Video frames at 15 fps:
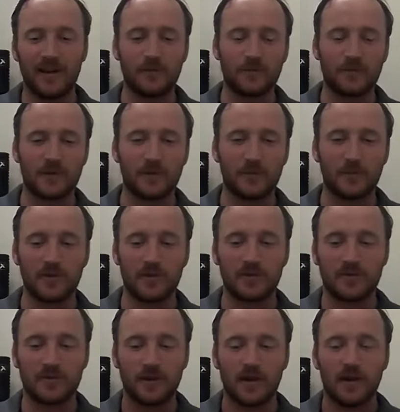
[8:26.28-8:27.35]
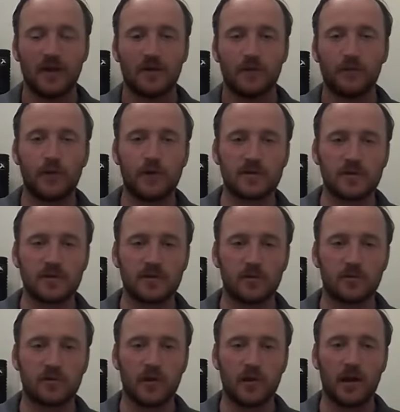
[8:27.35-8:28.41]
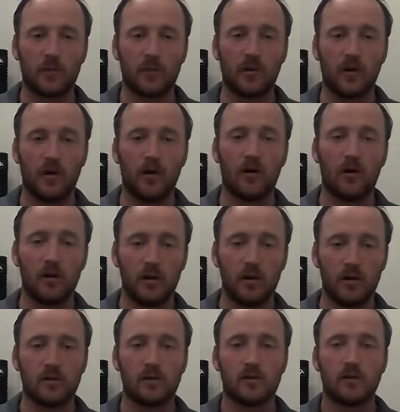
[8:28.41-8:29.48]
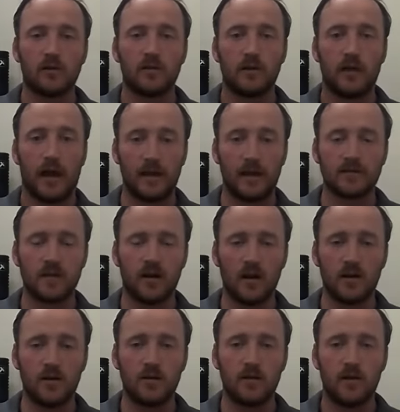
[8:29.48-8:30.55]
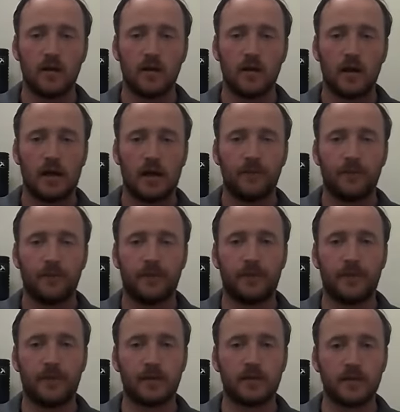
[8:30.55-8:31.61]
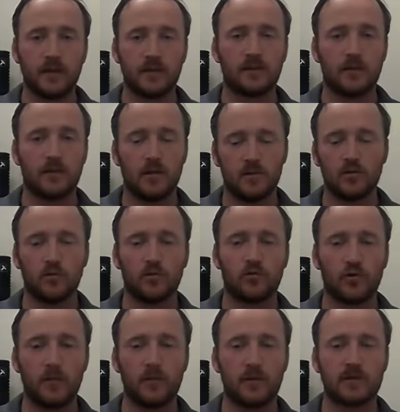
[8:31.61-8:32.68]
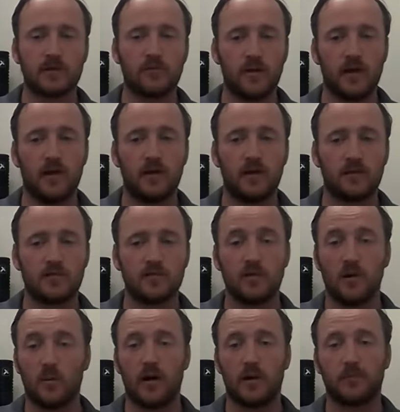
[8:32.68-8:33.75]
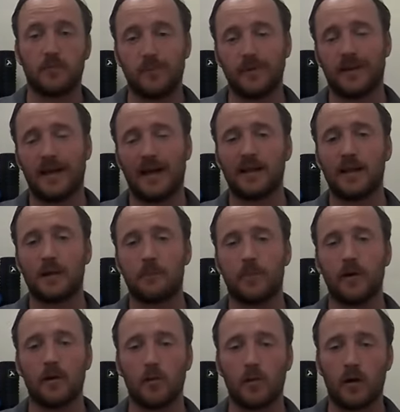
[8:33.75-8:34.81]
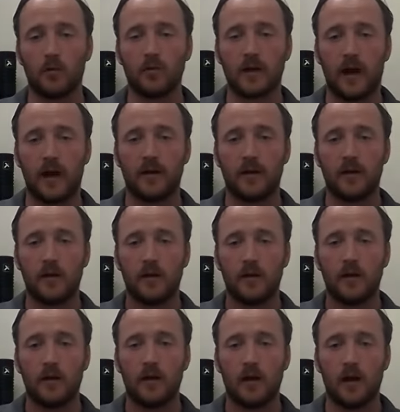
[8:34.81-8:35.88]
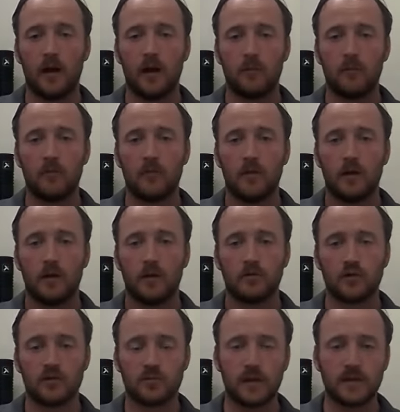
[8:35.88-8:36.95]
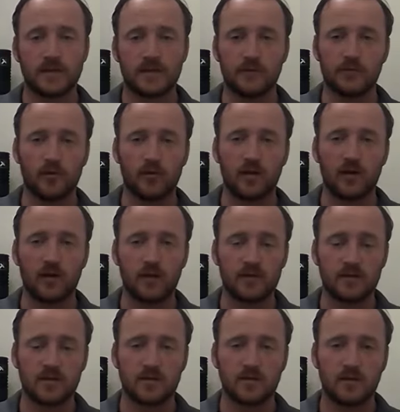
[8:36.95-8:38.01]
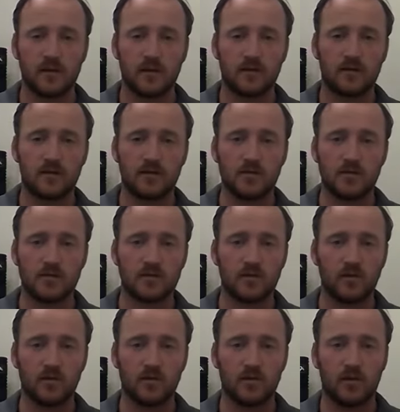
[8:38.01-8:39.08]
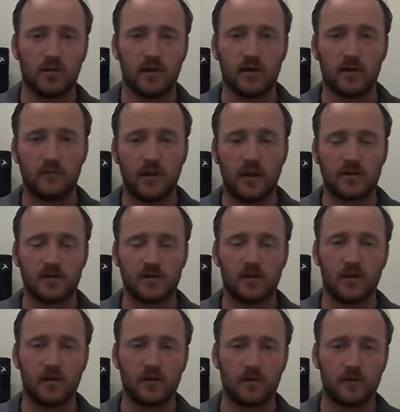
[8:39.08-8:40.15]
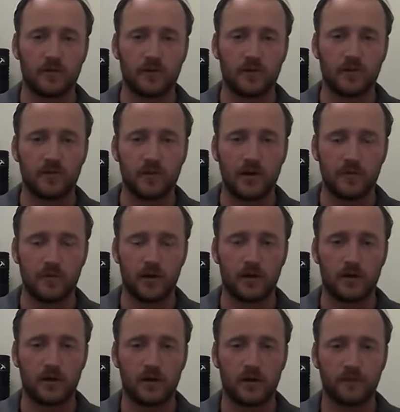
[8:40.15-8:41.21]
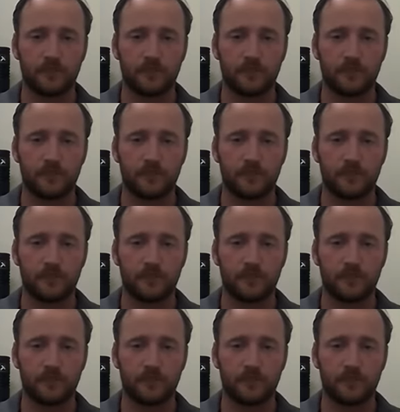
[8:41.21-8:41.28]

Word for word: if there was physios out there that were all hands-on, that then doing treatments and realizing, you know what, people can get better without that, yeah. um, just once they have the right guidance. So um, yeah, it's a learning curve for, for everybody, I think.